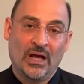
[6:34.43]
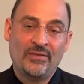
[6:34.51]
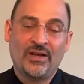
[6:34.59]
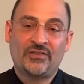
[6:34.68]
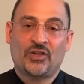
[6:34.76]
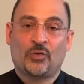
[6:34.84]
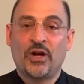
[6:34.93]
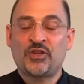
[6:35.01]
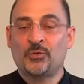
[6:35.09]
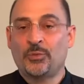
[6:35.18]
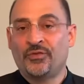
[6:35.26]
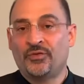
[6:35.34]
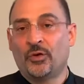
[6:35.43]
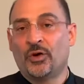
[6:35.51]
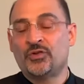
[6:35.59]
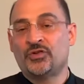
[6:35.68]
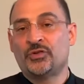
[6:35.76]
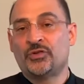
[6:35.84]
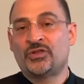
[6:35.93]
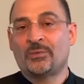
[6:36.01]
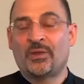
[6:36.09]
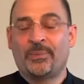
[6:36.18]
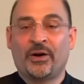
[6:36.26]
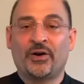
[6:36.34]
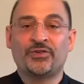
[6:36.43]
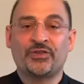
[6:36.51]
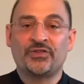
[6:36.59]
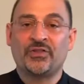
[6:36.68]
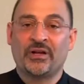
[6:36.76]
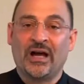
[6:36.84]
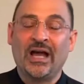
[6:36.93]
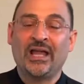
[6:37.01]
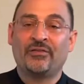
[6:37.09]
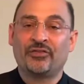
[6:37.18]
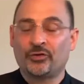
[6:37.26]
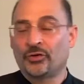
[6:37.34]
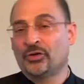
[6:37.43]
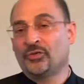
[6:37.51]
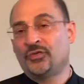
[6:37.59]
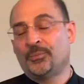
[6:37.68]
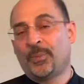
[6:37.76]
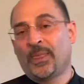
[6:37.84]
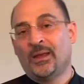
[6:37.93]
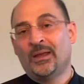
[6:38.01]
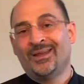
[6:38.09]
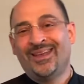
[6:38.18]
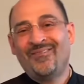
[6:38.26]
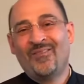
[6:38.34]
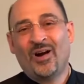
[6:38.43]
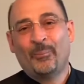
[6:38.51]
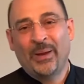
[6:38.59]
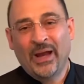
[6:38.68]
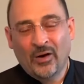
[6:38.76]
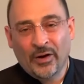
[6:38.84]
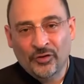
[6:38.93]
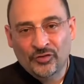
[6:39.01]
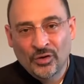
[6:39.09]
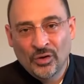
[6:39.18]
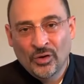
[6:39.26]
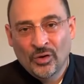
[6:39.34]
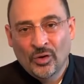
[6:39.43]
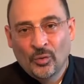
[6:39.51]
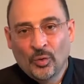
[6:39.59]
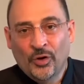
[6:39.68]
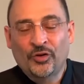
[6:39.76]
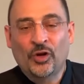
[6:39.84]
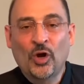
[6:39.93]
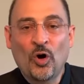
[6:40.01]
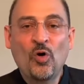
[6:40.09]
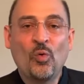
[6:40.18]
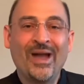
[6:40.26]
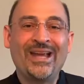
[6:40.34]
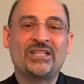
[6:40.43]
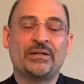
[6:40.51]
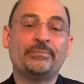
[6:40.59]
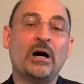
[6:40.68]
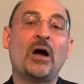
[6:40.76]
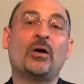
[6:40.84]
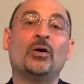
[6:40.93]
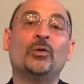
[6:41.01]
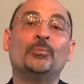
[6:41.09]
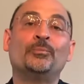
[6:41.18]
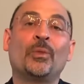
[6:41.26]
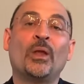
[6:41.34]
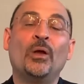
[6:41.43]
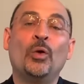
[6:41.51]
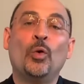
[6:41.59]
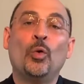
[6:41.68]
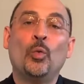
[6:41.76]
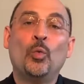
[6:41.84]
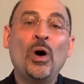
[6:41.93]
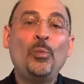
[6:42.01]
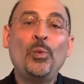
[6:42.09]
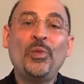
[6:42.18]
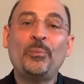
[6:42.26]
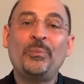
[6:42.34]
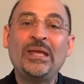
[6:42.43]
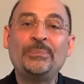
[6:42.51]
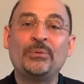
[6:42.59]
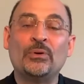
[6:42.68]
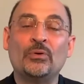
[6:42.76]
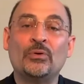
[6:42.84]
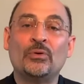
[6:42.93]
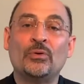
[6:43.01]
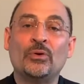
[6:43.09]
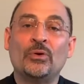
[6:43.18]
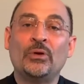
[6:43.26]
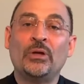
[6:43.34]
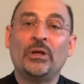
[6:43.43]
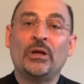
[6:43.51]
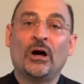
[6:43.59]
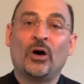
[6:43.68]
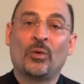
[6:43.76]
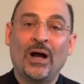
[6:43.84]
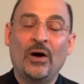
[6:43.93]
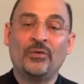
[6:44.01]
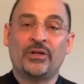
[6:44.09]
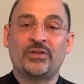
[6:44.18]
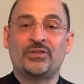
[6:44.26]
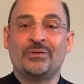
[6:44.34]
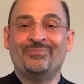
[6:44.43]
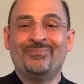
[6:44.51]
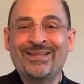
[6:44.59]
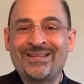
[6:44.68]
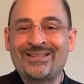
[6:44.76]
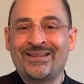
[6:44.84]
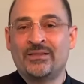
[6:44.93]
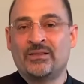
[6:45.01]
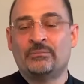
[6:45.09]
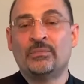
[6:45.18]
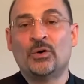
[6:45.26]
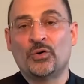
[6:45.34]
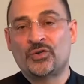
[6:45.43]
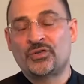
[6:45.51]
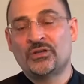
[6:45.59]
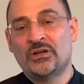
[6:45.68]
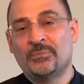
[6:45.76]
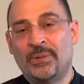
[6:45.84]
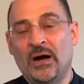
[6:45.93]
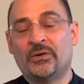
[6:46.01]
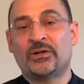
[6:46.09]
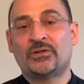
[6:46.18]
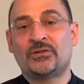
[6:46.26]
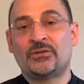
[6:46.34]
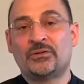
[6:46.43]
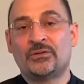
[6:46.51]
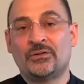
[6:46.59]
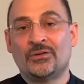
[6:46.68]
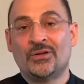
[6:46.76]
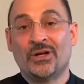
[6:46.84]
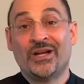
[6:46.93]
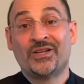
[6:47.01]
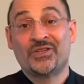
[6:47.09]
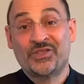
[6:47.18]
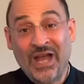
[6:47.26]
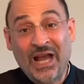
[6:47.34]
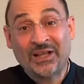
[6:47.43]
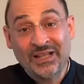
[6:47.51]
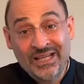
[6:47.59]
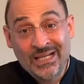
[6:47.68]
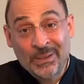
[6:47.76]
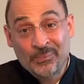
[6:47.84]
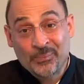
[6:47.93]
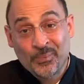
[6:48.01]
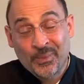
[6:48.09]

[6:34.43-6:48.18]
I've asked the question before to some of the parishes that I have served. If our parish were to go away tomorrow, what would the people around us miss the most about us? Sadly,